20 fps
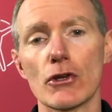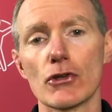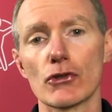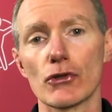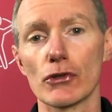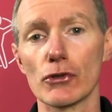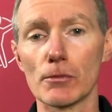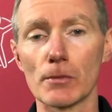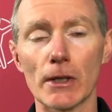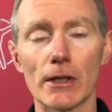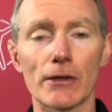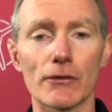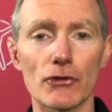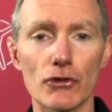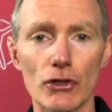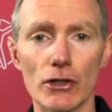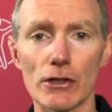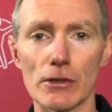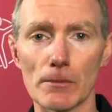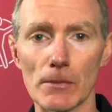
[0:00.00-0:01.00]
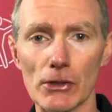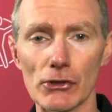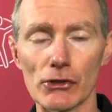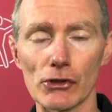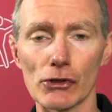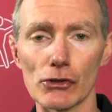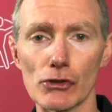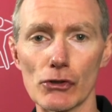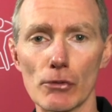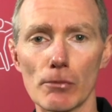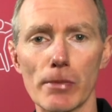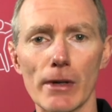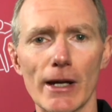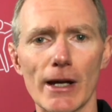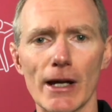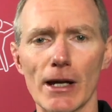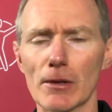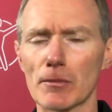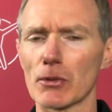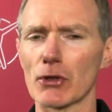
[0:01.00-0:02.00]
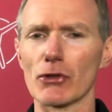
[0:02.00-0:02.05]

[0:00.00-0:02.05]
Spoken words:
So you might have strained a muscle in your back,